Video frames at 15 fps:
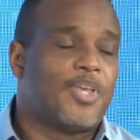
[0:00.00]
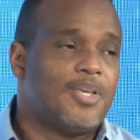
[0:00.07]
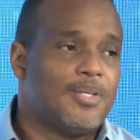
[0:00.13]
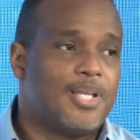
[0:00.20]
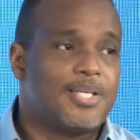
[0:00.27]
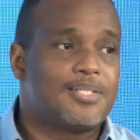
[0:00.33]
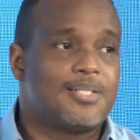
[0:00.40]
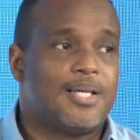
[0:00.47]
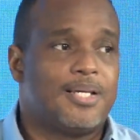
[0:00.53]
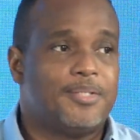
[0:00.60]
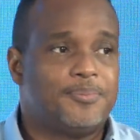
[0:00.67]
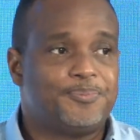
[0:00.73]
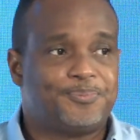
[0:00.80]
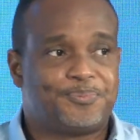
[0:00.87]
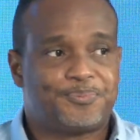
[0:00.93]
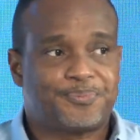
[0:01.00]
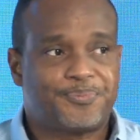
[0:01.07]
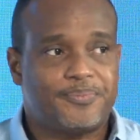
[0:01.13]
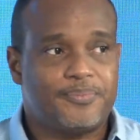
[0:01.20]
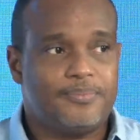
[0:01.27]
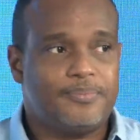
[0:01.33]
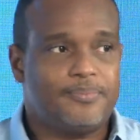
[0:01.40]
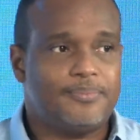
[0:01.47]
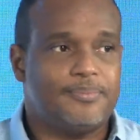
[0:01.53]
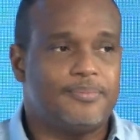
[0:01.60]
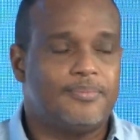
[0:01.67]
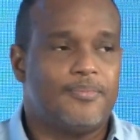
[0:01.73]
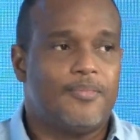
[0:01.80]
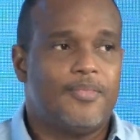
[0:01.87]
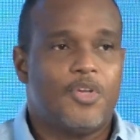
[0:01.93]
Next slide.
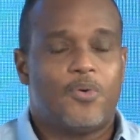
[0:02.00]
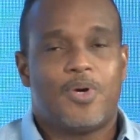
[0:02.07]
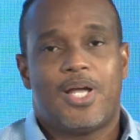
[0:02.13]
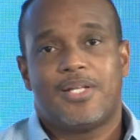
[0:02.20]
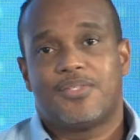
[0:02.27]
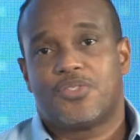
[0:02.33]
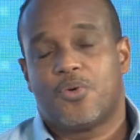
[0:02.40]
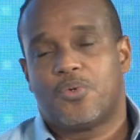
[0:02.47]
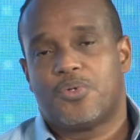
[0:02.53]
Right, so